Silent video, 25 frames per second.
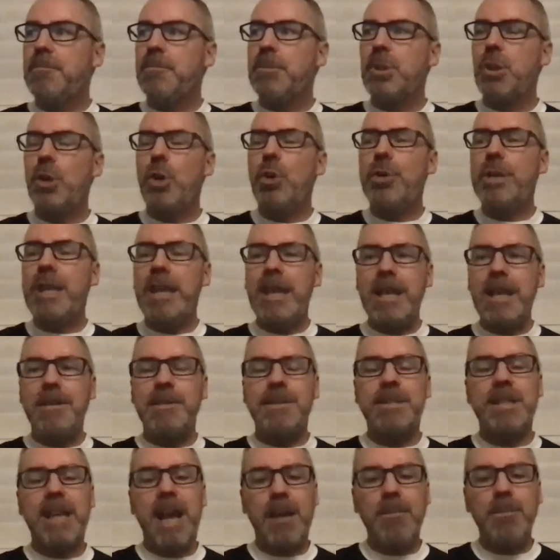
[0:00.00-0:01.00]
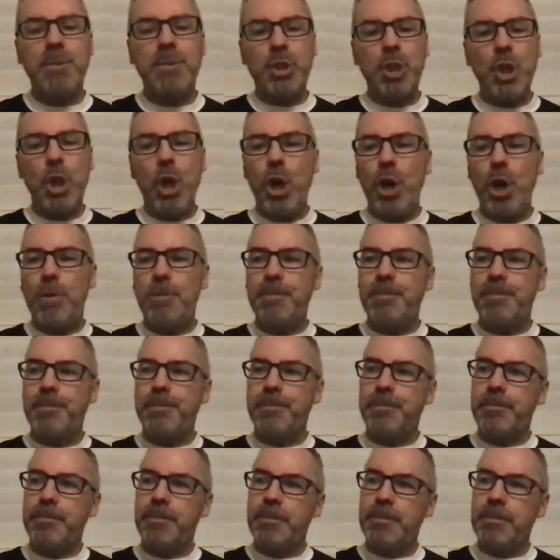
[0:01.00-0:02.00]
okay, Sam's got
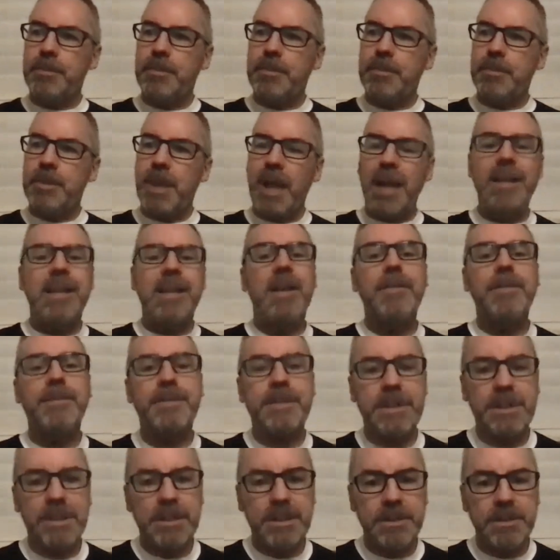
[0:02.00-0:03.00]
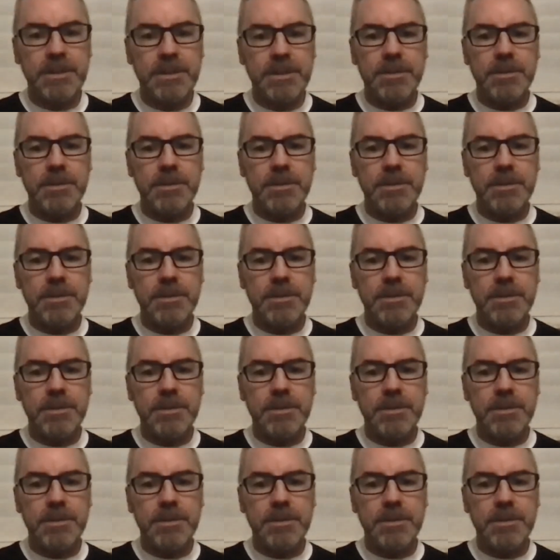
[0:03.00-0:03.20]
a gift,